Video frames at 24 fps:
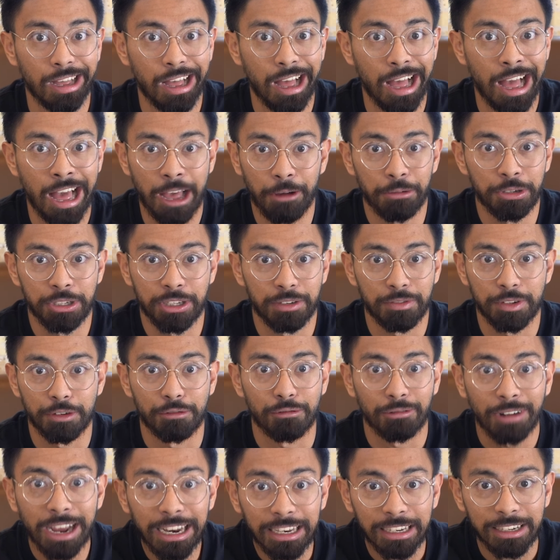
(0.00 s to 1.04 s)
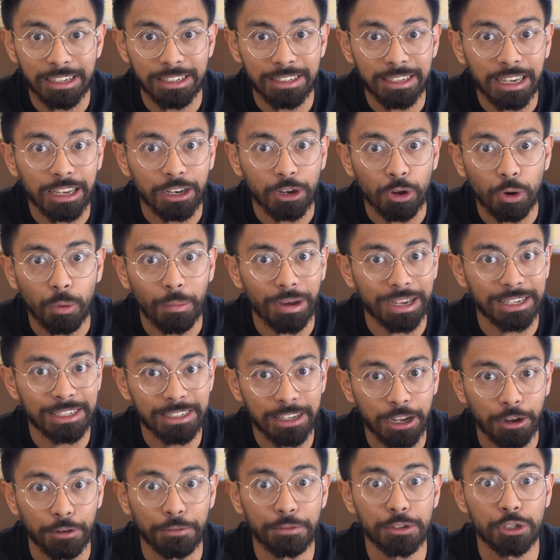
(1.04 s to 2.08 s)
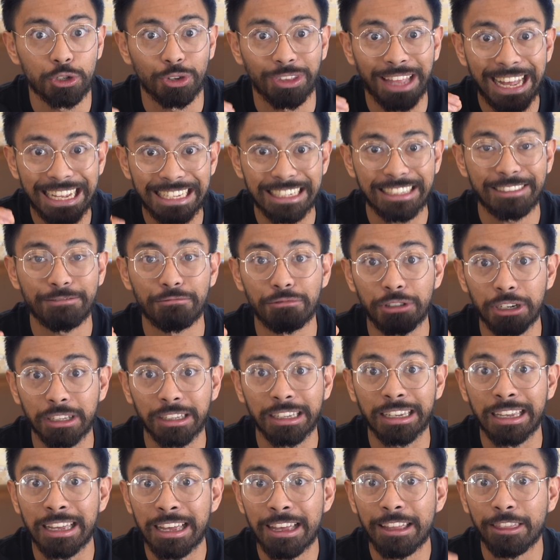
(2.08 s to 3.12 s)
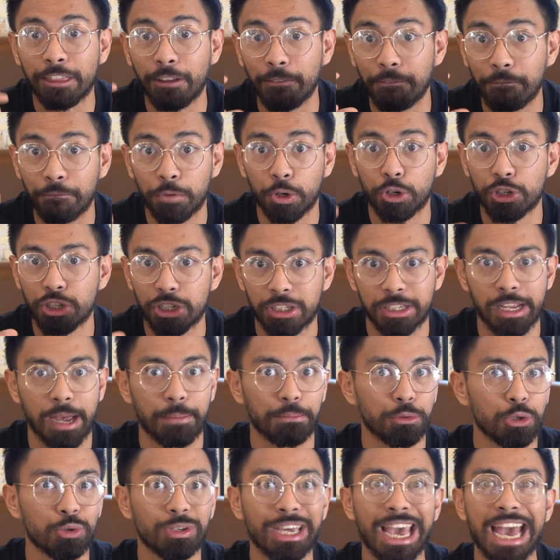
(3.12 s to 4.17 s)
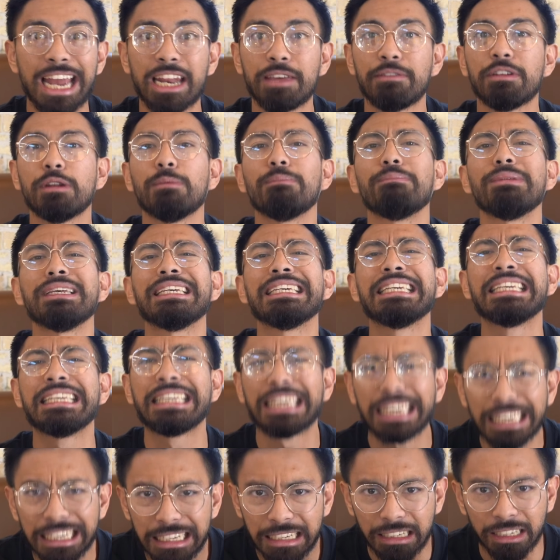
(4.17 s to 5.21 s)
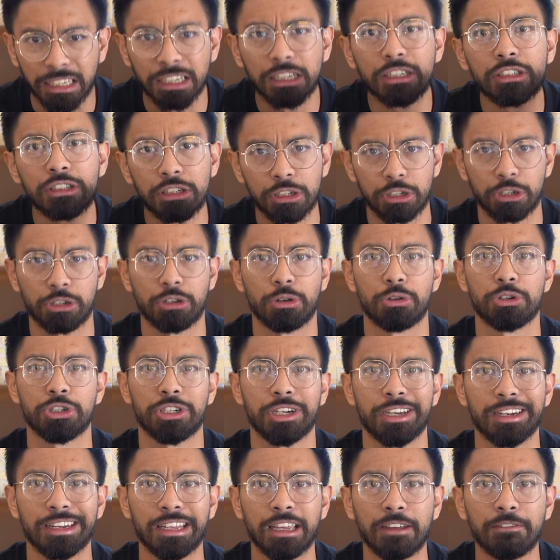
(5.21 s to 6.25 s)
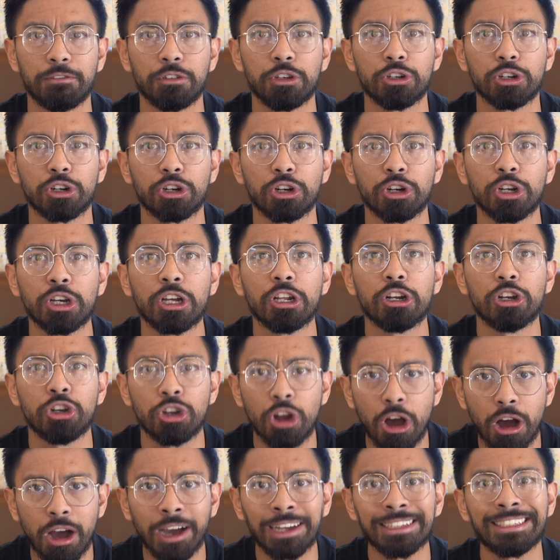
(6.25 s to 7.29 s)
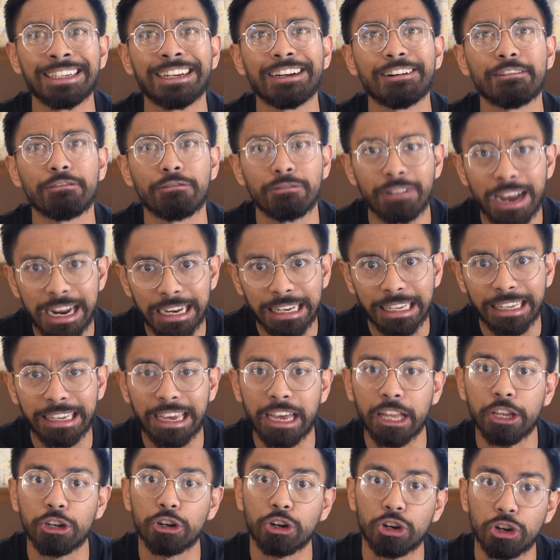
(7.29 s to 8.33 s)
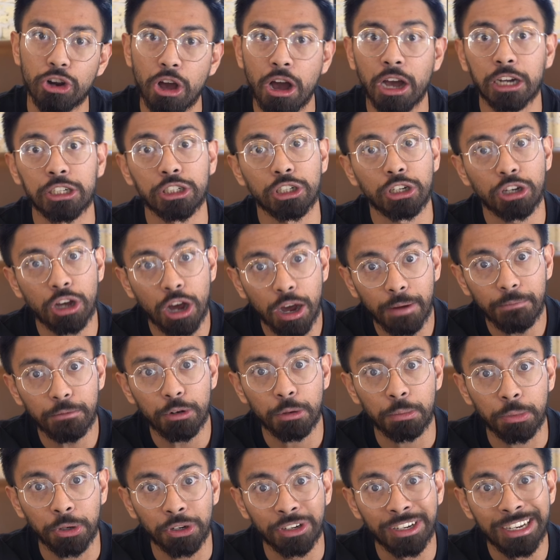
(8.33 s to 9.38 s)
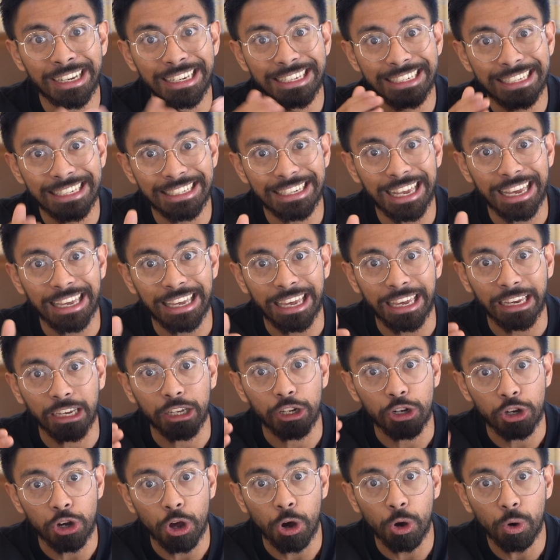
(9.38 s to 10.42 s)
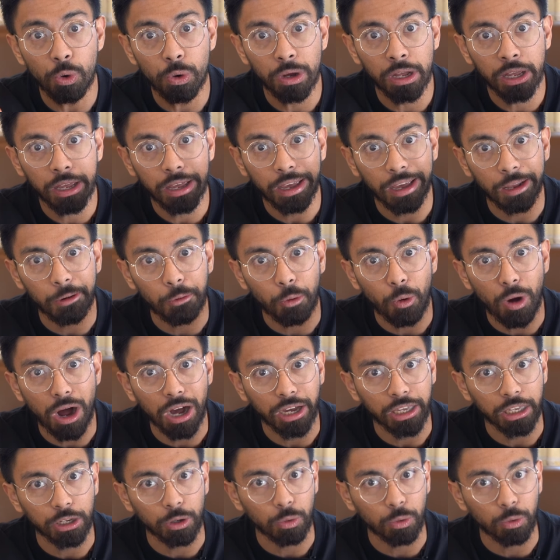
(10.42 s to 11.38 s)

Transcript: I wasn't even ready to say no myself. So that's really the first step. You can't even begin to negotiate if you're not ready and you're not comfortable saying no and walking